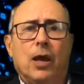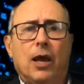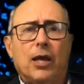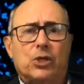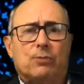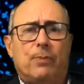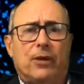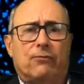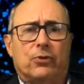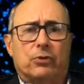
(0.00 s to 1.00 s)
I
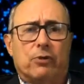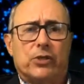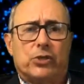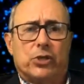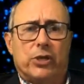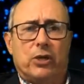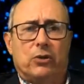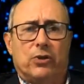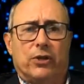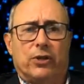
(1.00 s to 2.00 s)
expect for the rest of the year
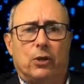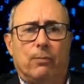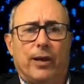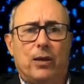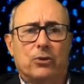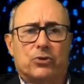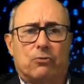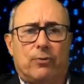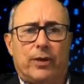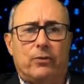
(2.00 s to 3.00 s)
that they'll bounce
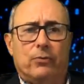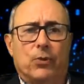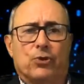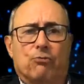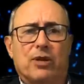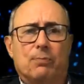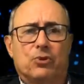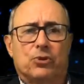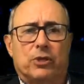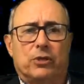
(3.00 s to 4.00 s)
around the
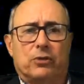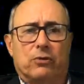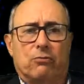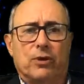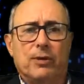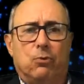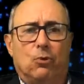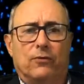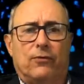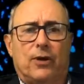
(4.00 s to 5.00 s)
3% to
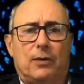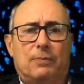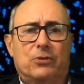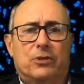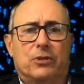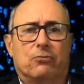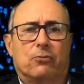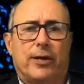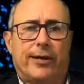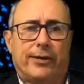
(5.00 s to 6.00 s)
3.5%
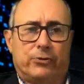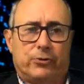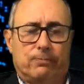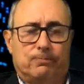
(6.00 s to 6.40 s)
range.